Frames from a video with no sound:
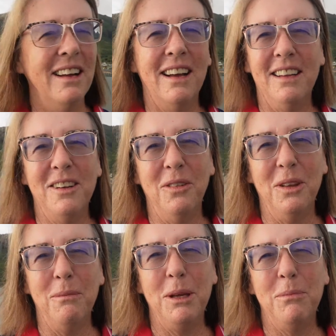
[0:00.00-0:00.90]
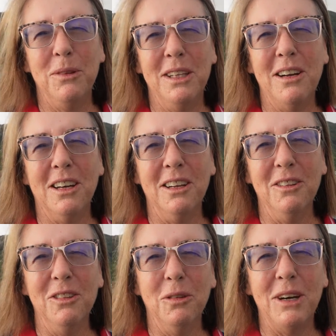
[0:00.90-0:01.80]
I know that people in
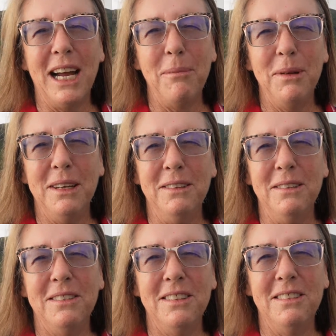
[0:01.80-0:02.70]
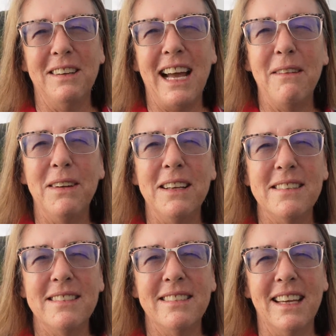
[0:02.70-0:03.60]
Honolulu were happy to have
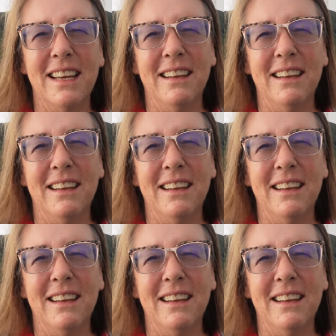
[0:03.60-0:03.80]
us.